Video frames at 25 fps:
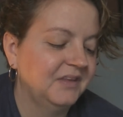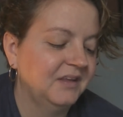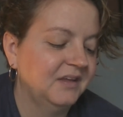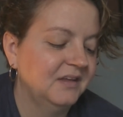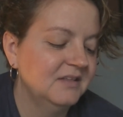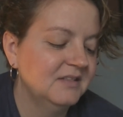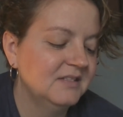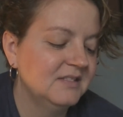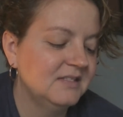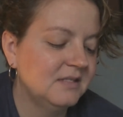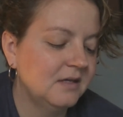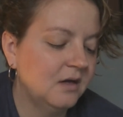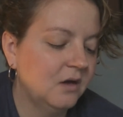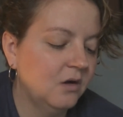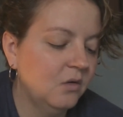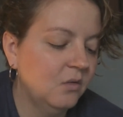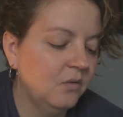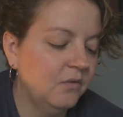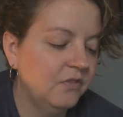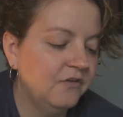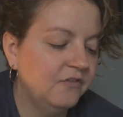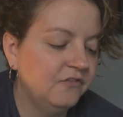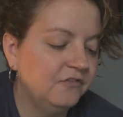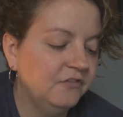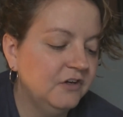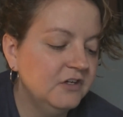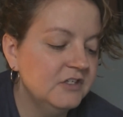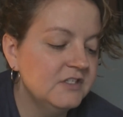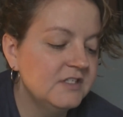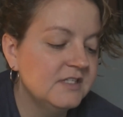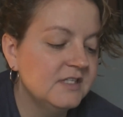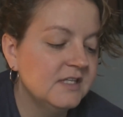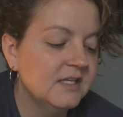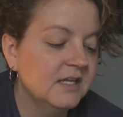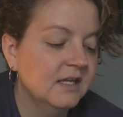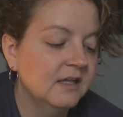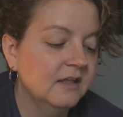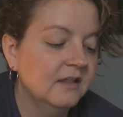So the first
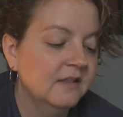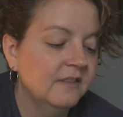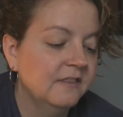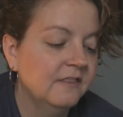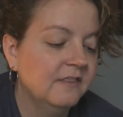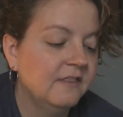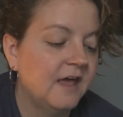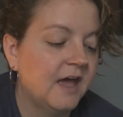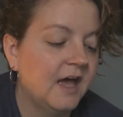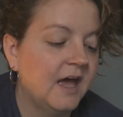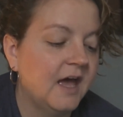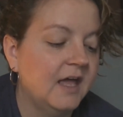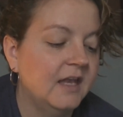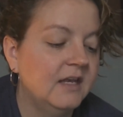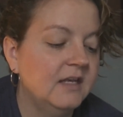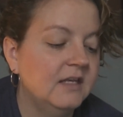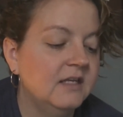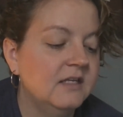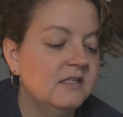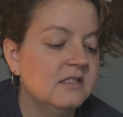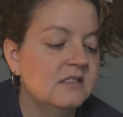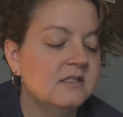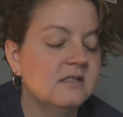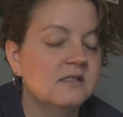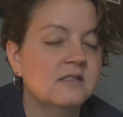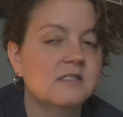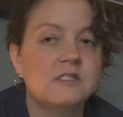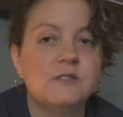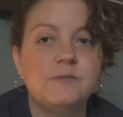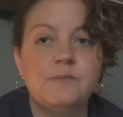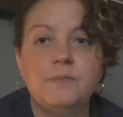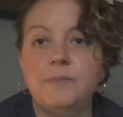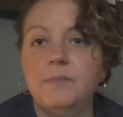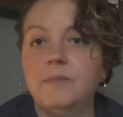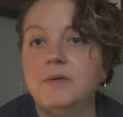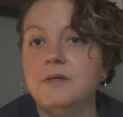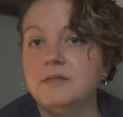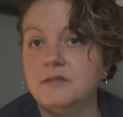thing that is
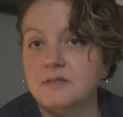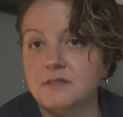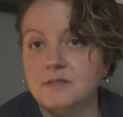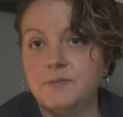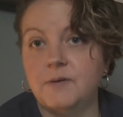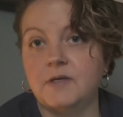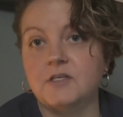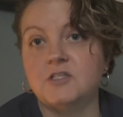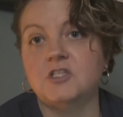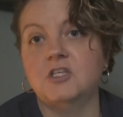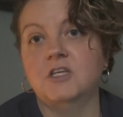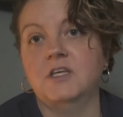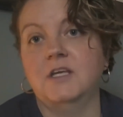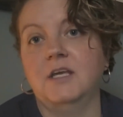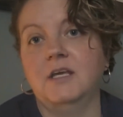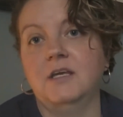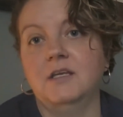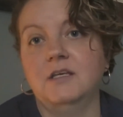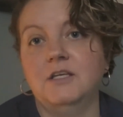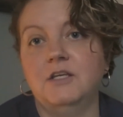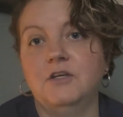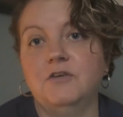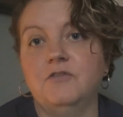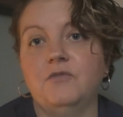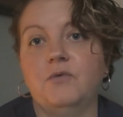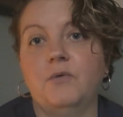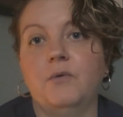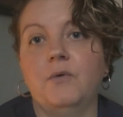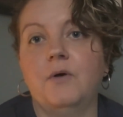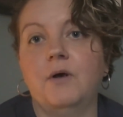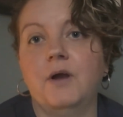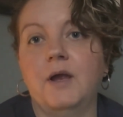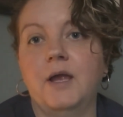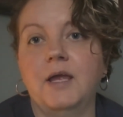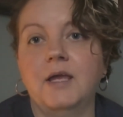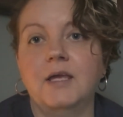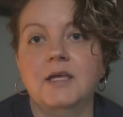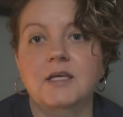especially handy for
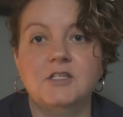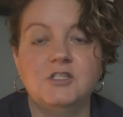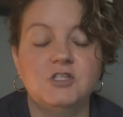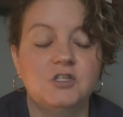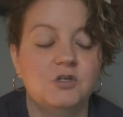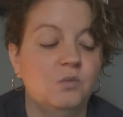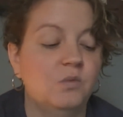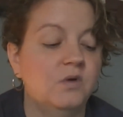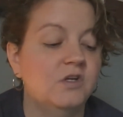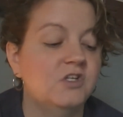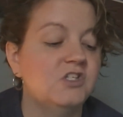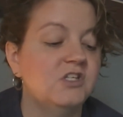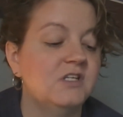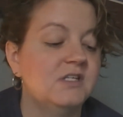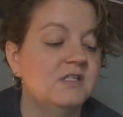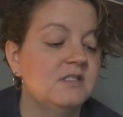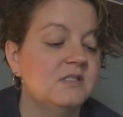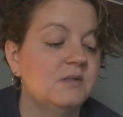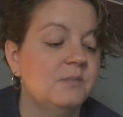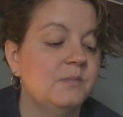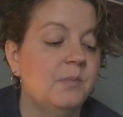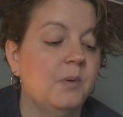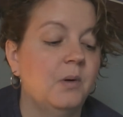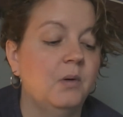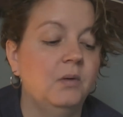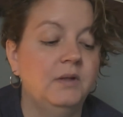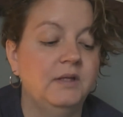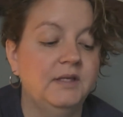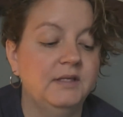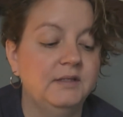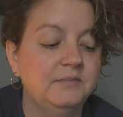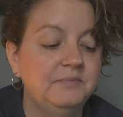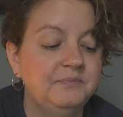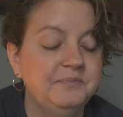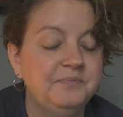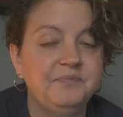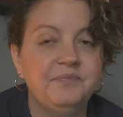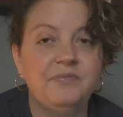a kitchen witch is the
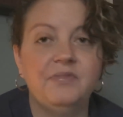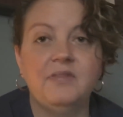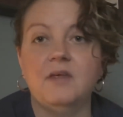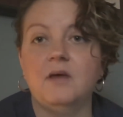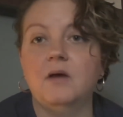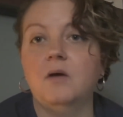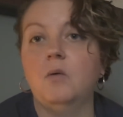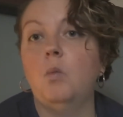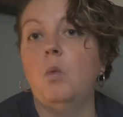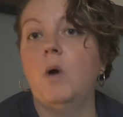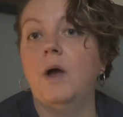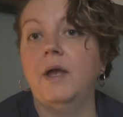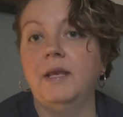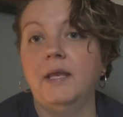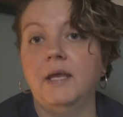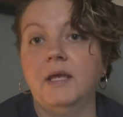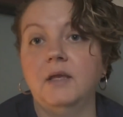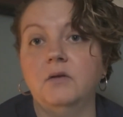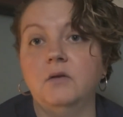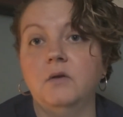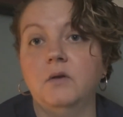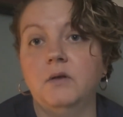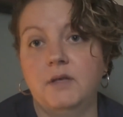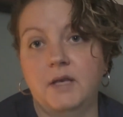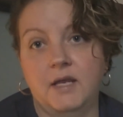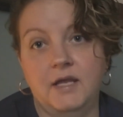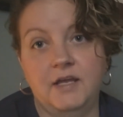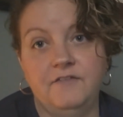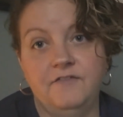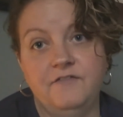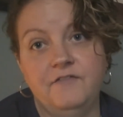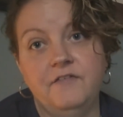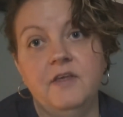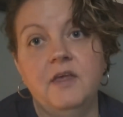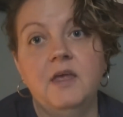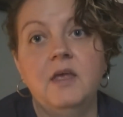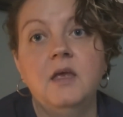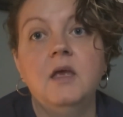bolin, the white-handled knife.
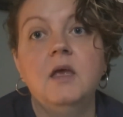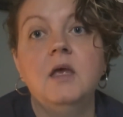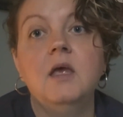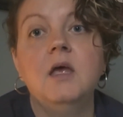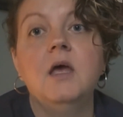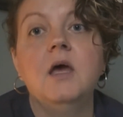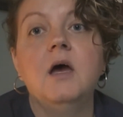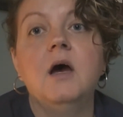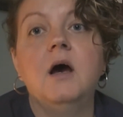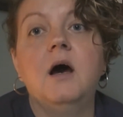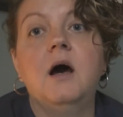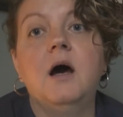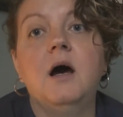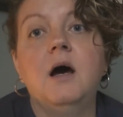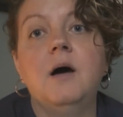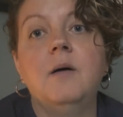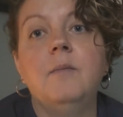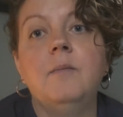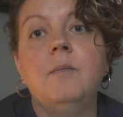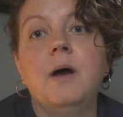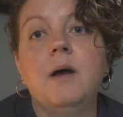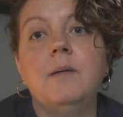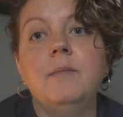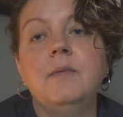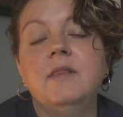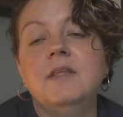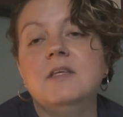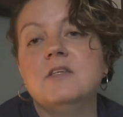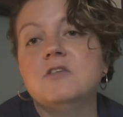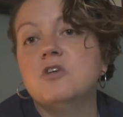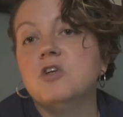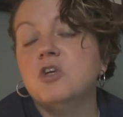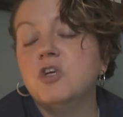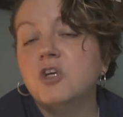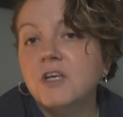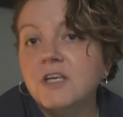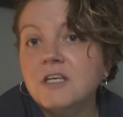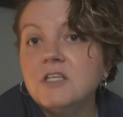I mean, these are
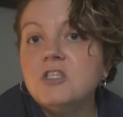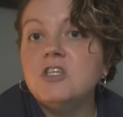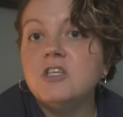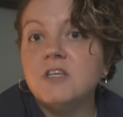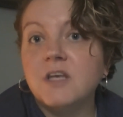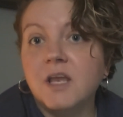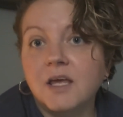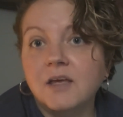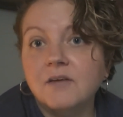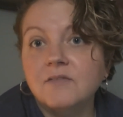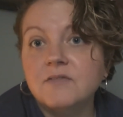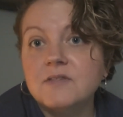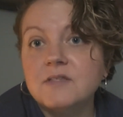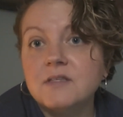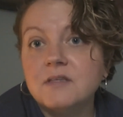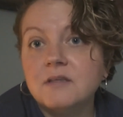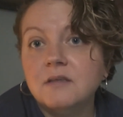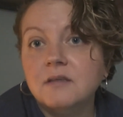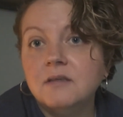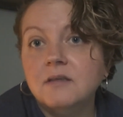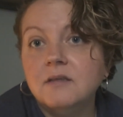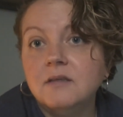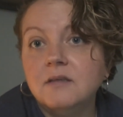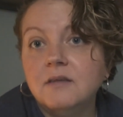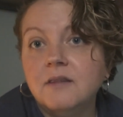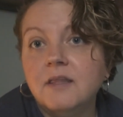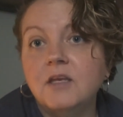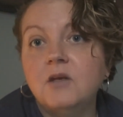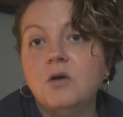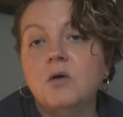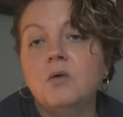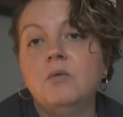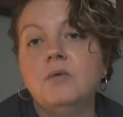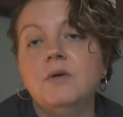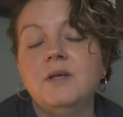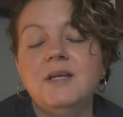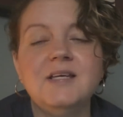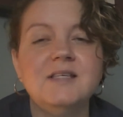your kitchen knives. They
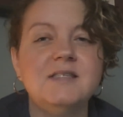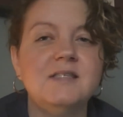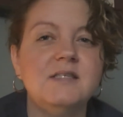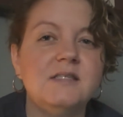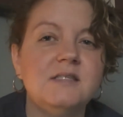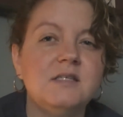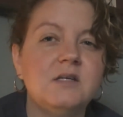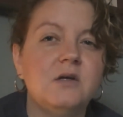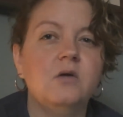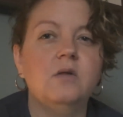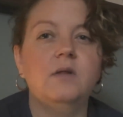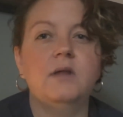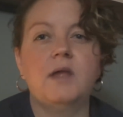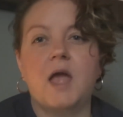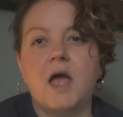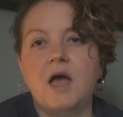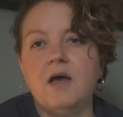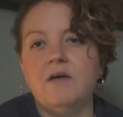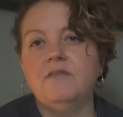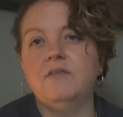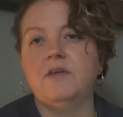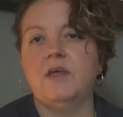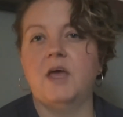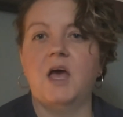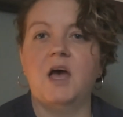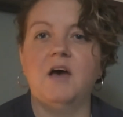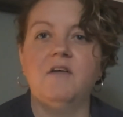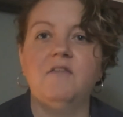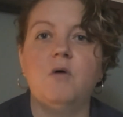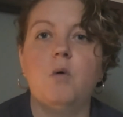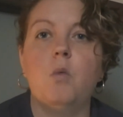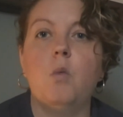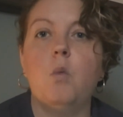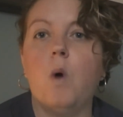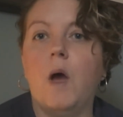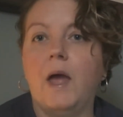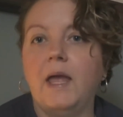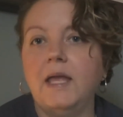don't necessarily have to have a
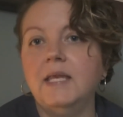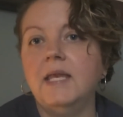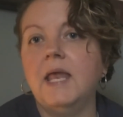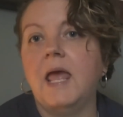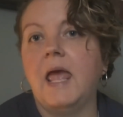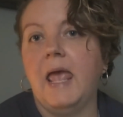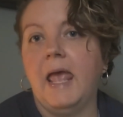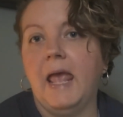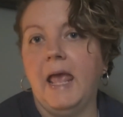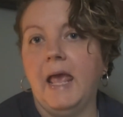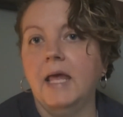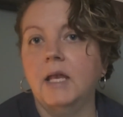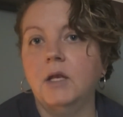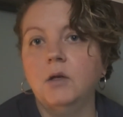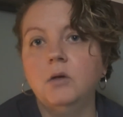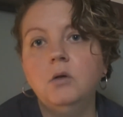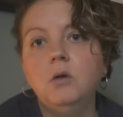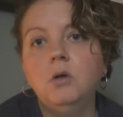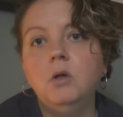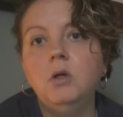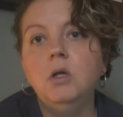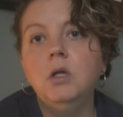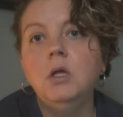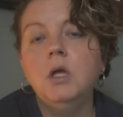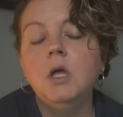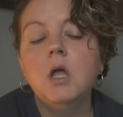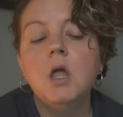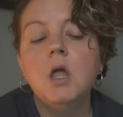white handle,